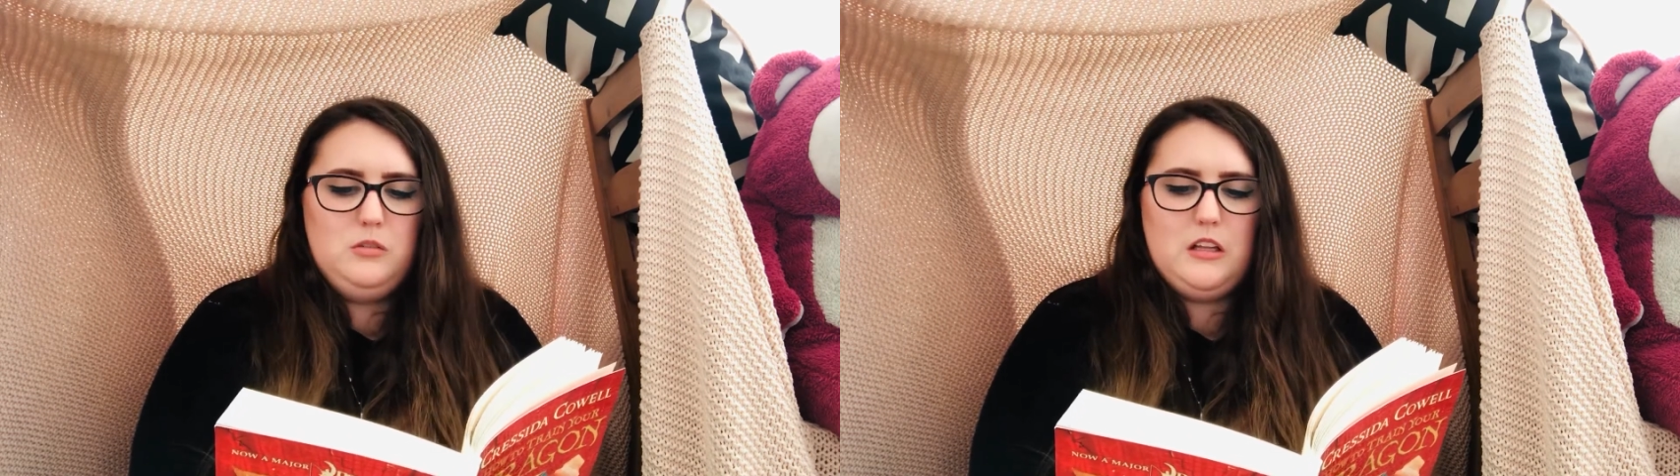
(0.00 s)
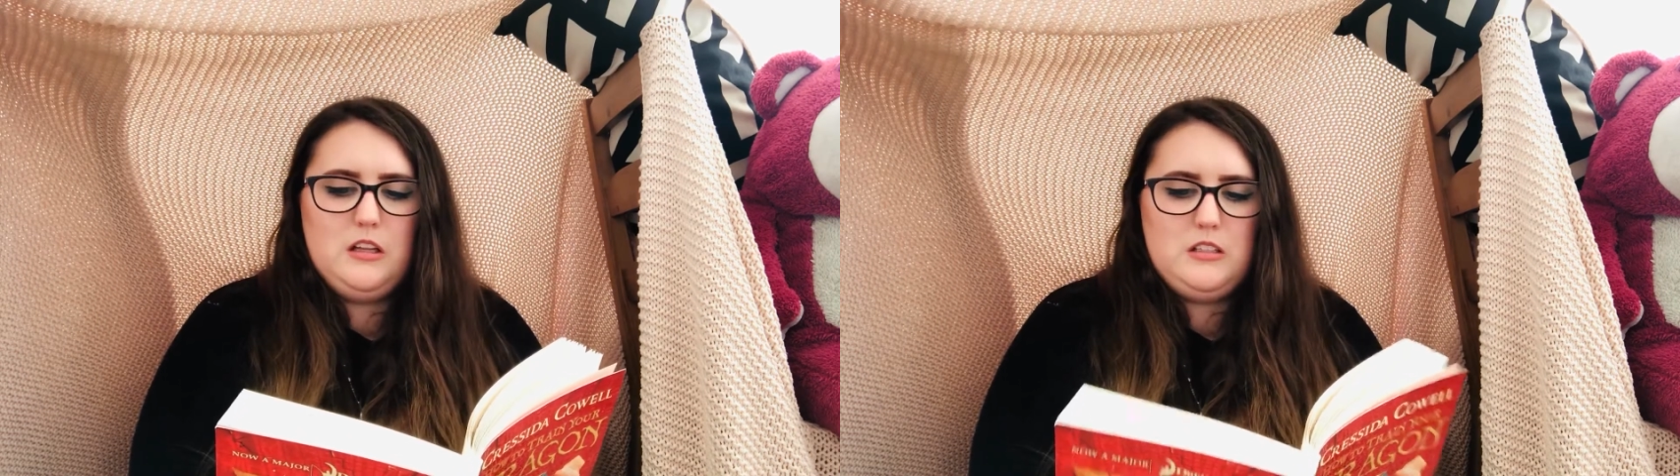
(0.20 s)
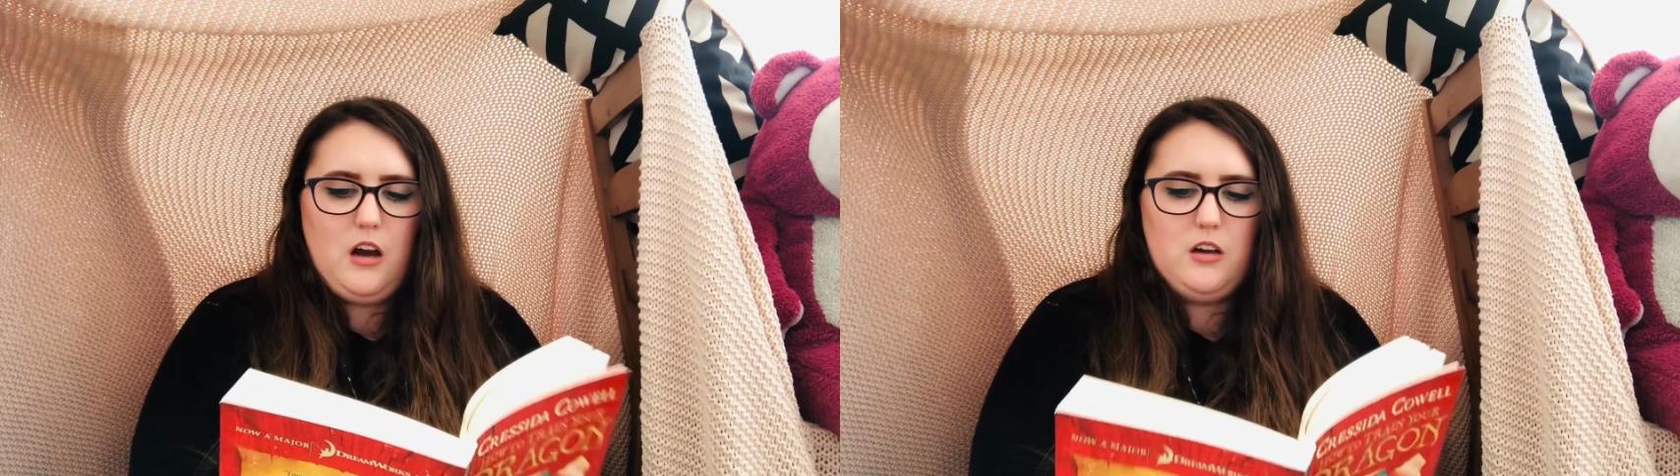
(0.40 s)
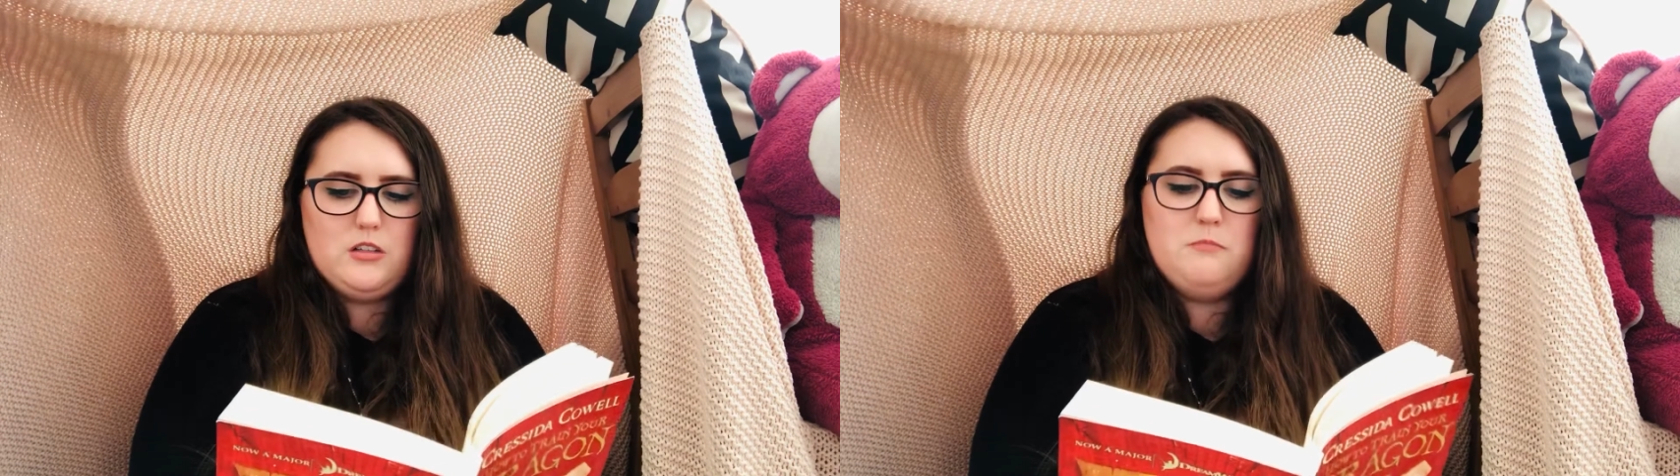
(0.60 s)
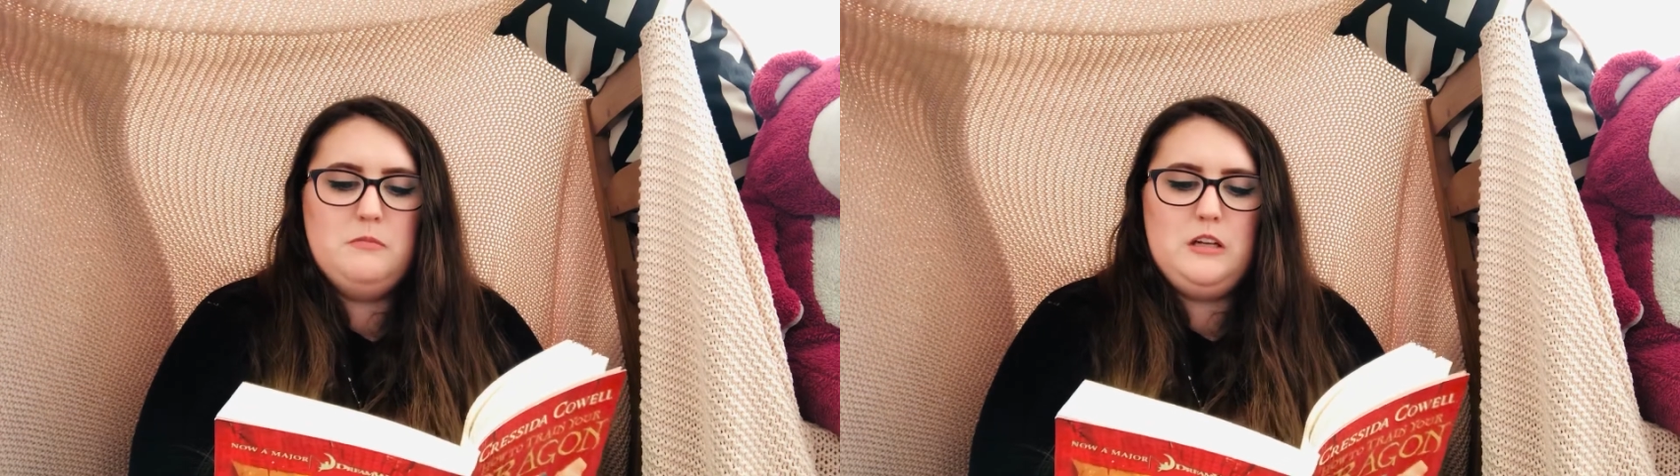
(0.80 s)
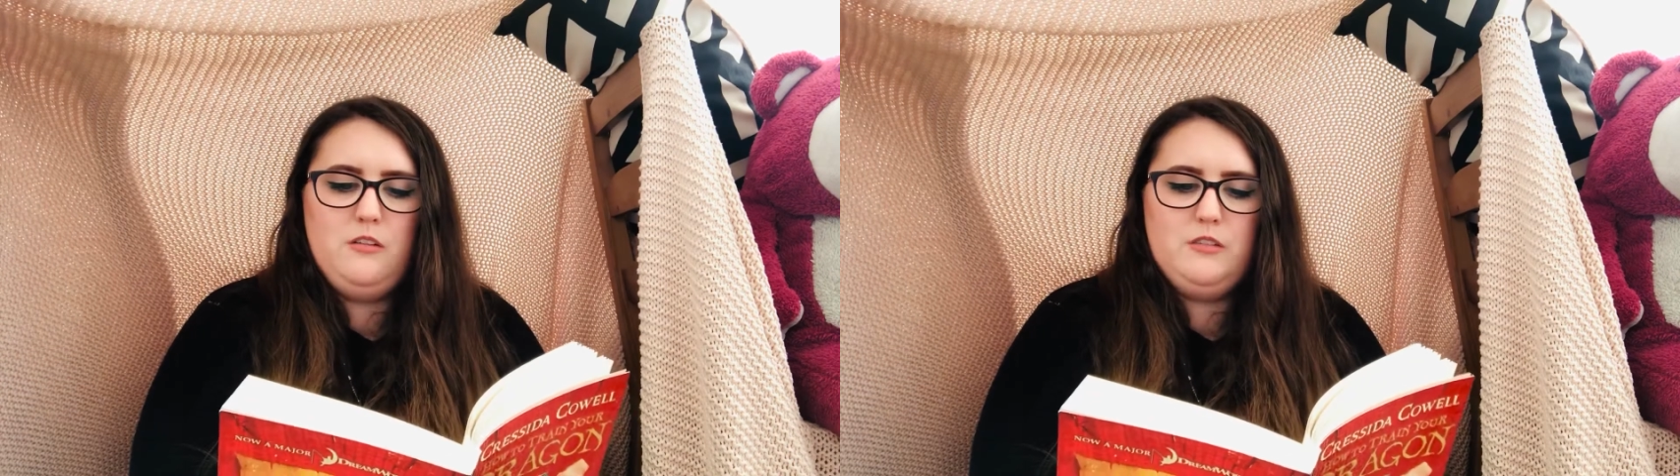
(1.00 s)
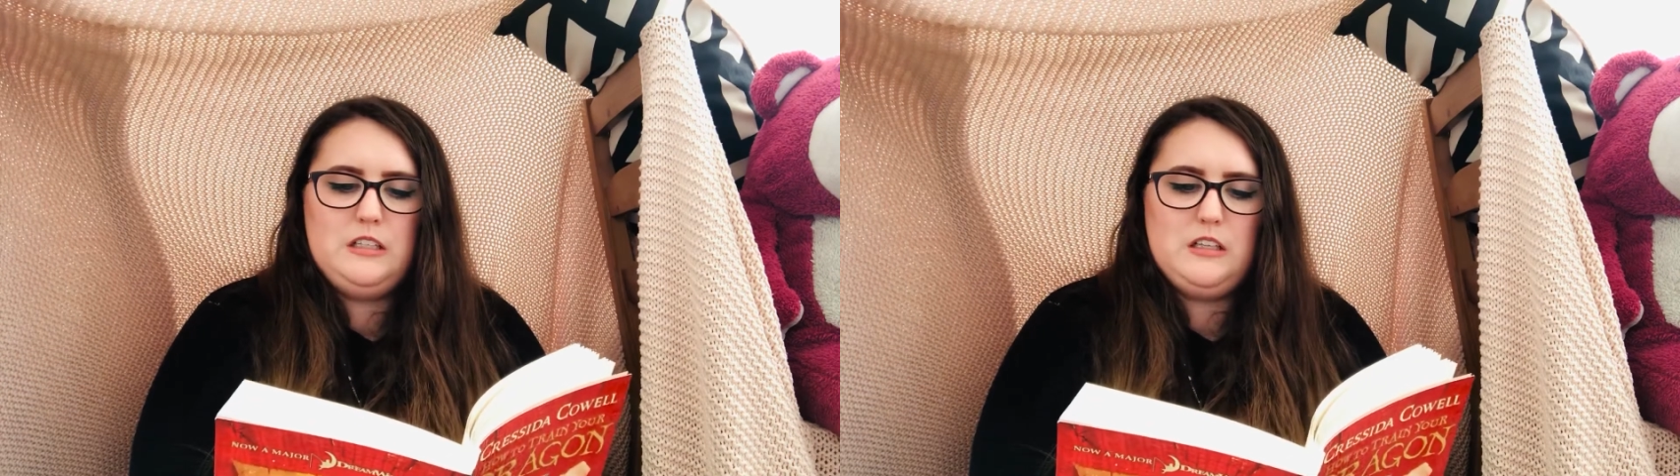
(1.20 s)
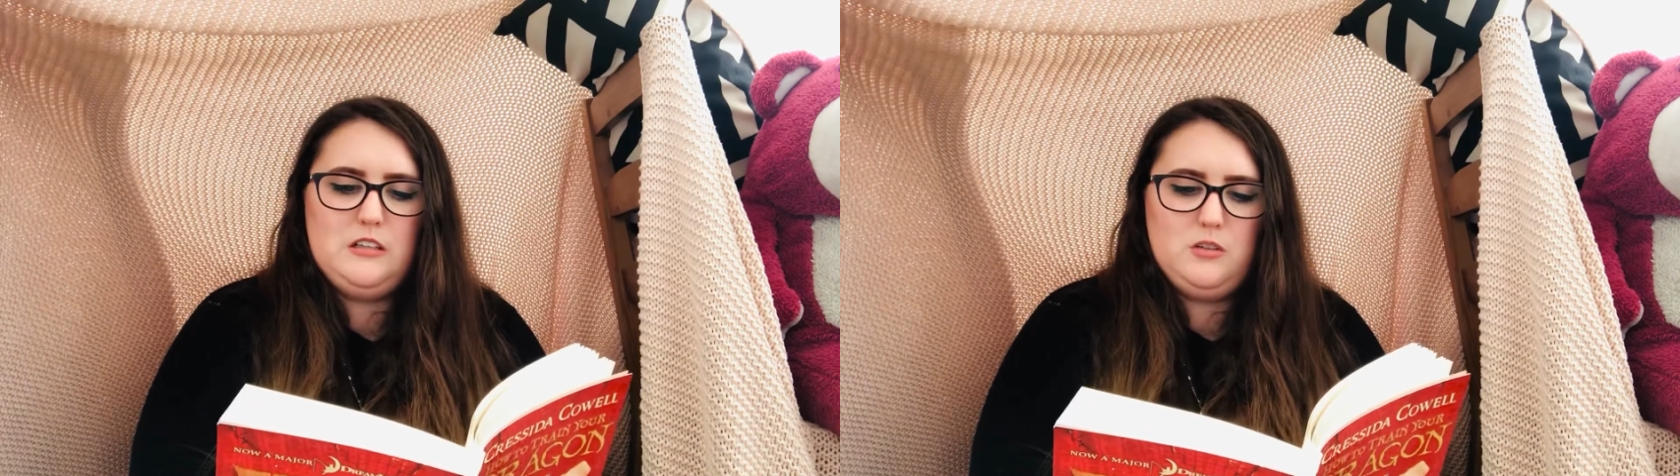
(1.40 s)
to the touch and manoeuvred
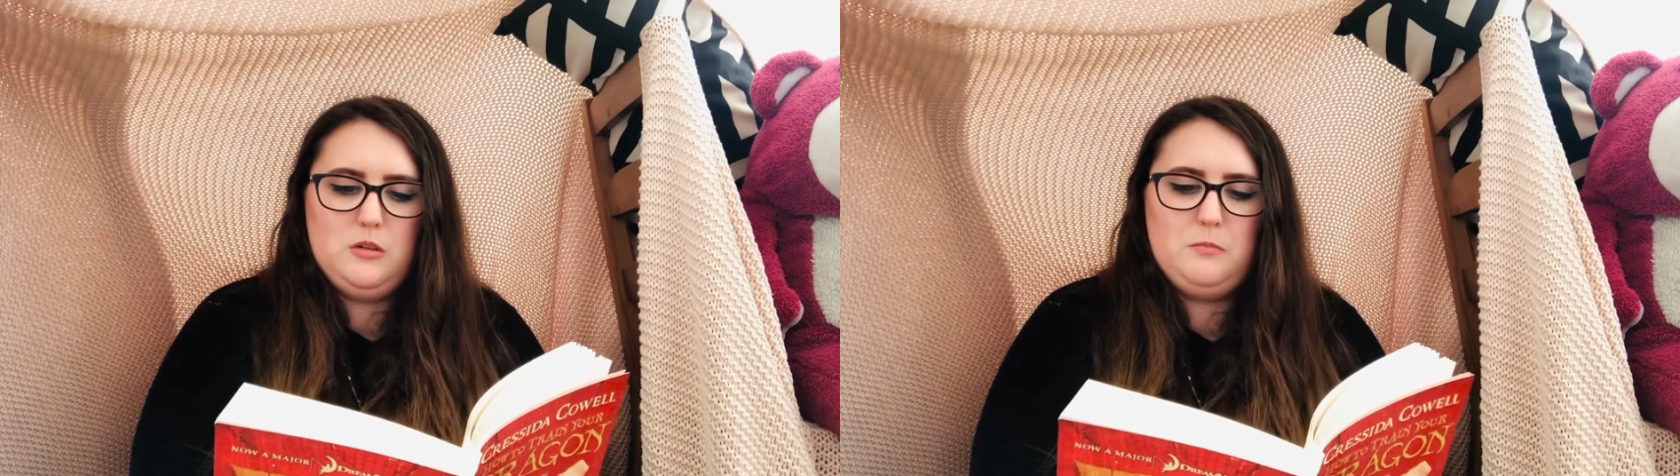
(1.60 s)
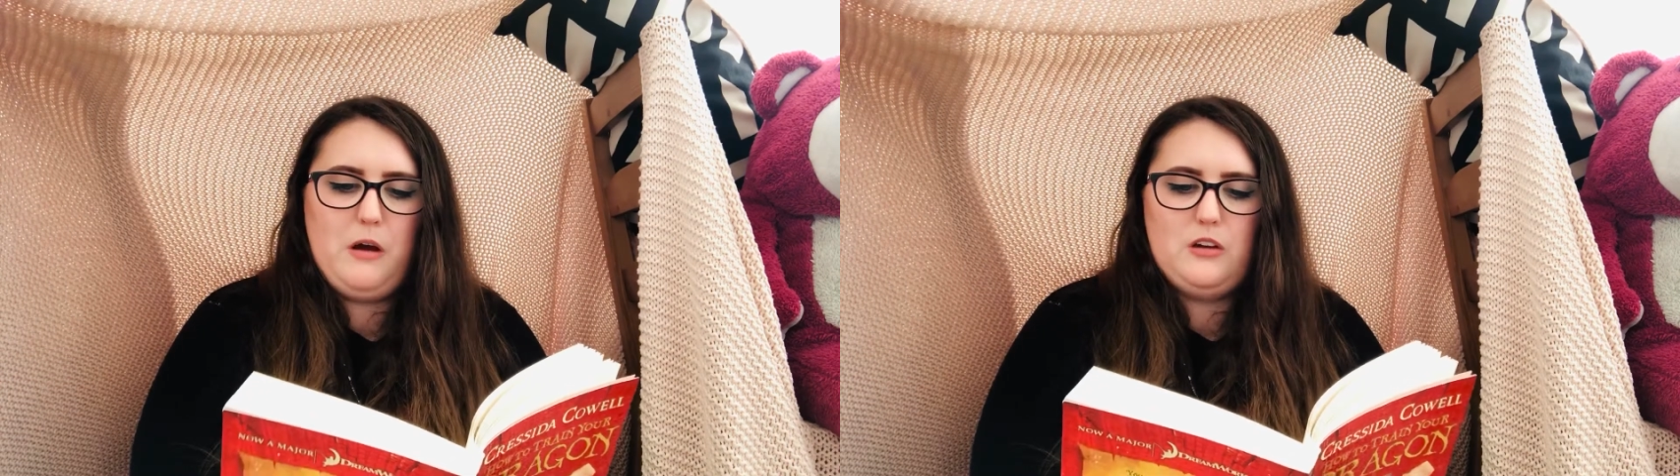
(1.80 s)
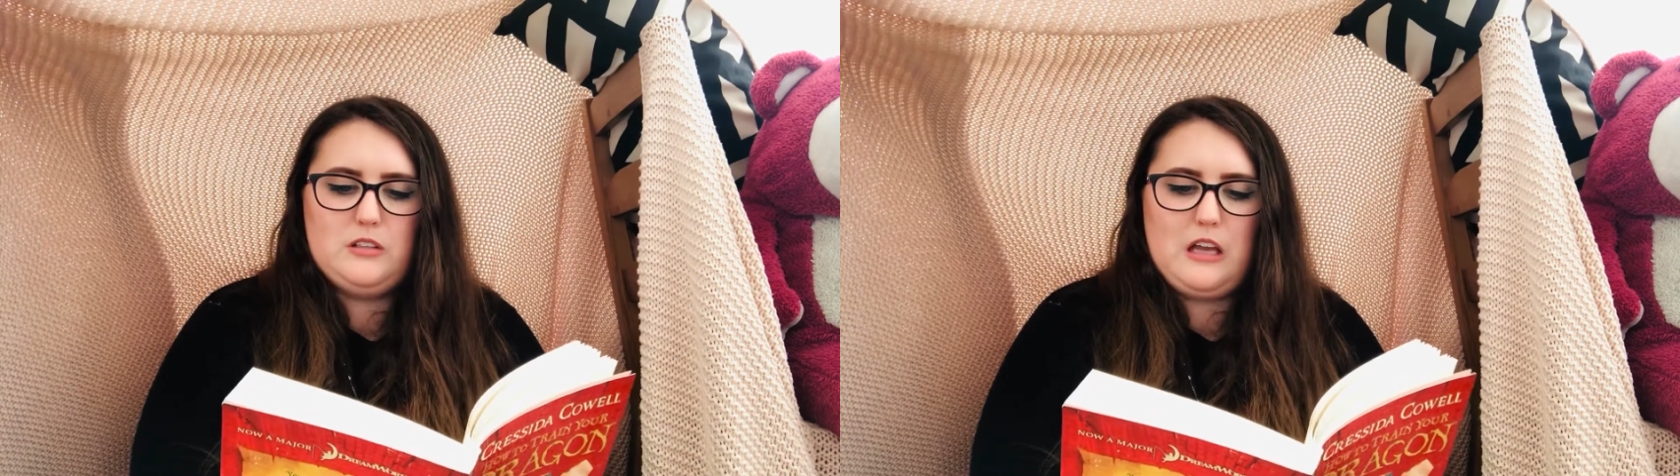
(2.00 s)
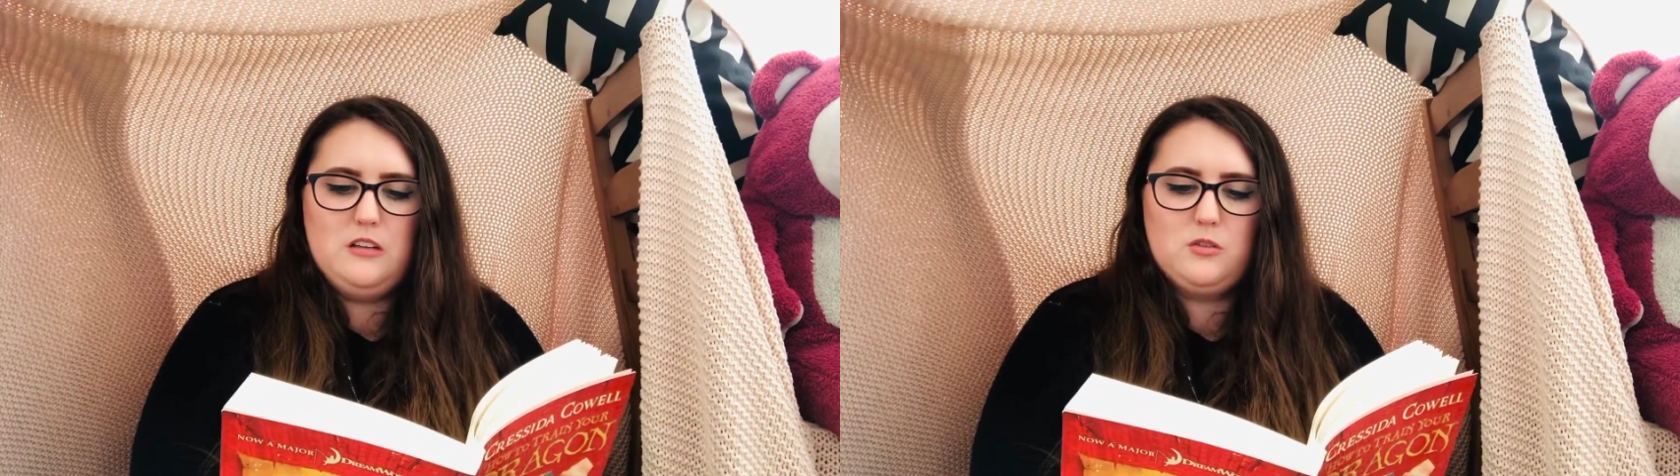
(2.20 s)
it into his basket